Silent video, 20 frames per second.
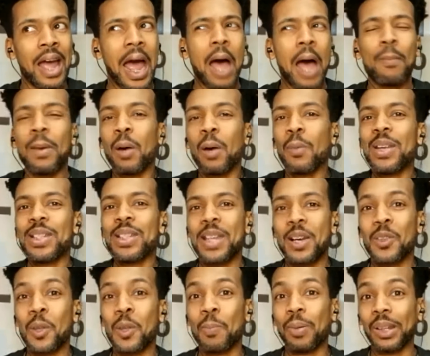How about we
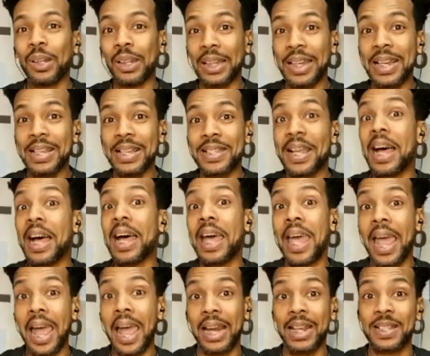tell the police
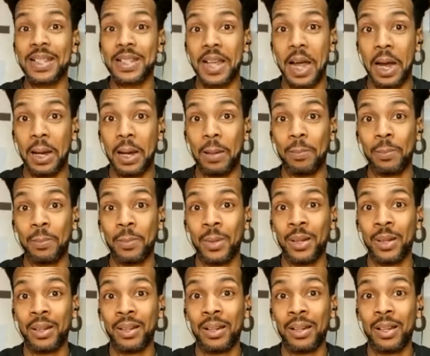ahead of
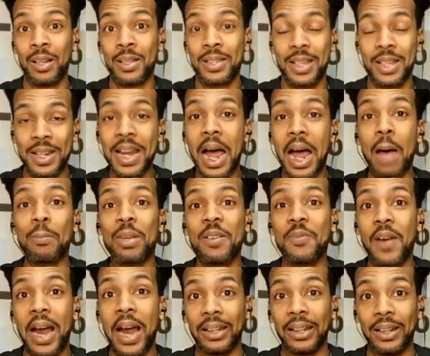time to not be
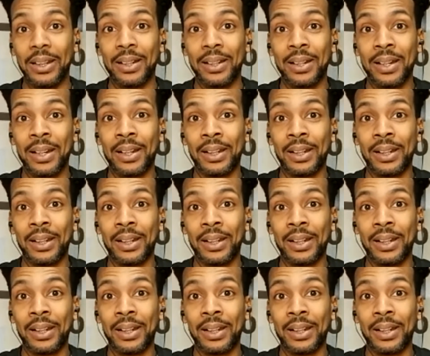violent?